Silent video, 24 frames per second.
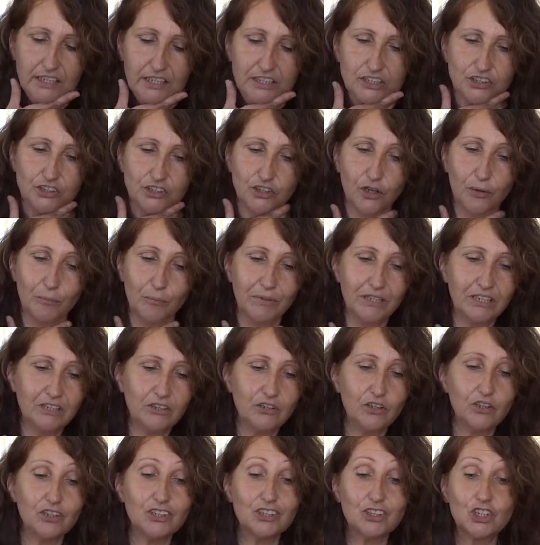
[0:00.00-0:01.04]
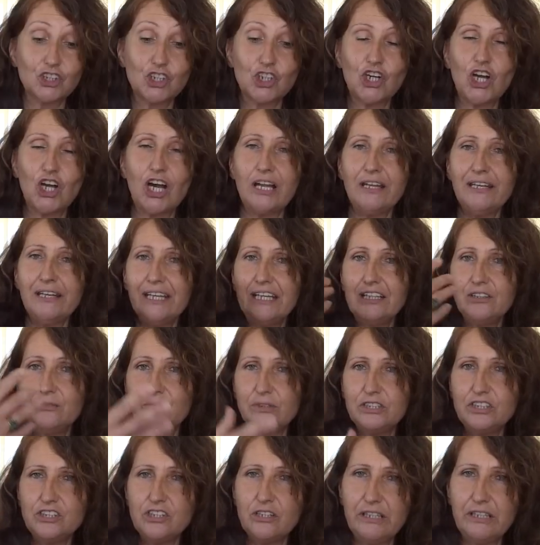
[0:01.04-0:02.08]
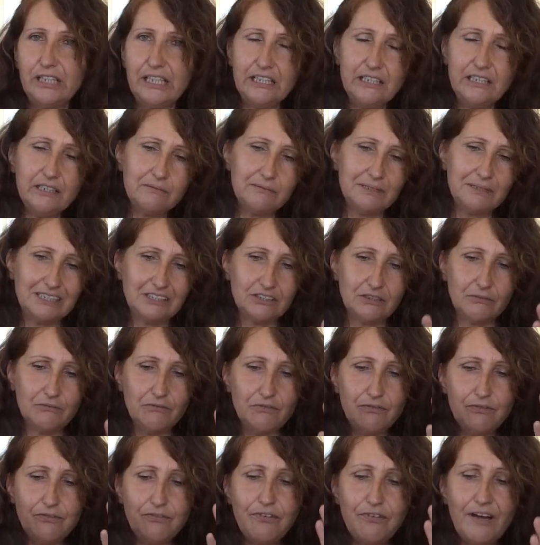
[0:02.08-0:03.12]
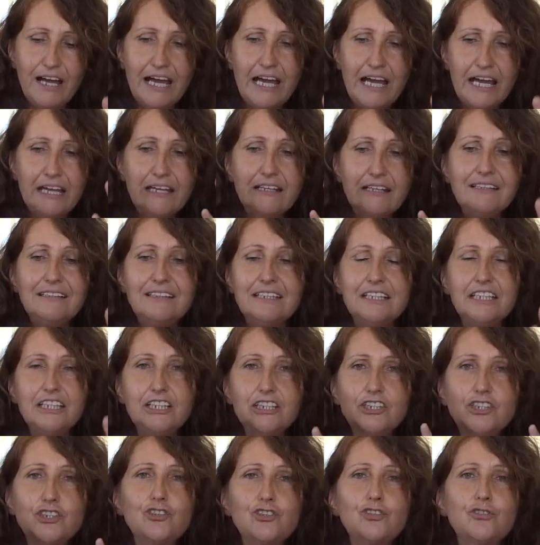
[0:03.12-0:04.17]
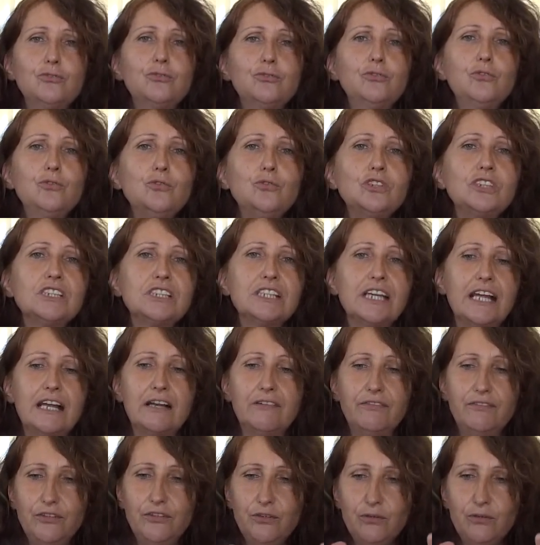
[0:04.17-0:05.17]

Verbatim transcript: So, because connect with your inner wisdom, find this true self.